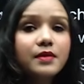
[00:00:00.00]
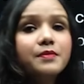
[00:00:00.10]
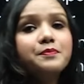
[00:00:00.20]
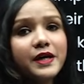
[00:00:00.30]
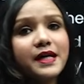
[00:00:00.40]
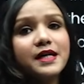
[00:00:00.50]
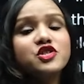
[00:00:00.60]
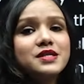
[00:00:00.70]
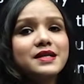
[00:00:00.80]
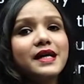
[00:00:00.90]
prey,
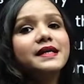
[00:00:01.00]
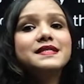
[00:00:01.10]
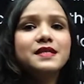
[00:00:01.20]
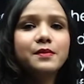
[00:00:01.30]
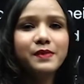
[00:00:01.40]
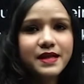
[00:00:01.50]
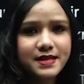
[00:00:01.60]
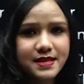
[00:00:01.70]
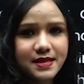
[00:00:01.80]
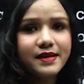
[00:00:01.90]
just like his
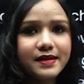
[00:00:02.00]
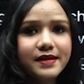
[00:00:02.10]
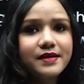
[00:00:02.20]
siblings did,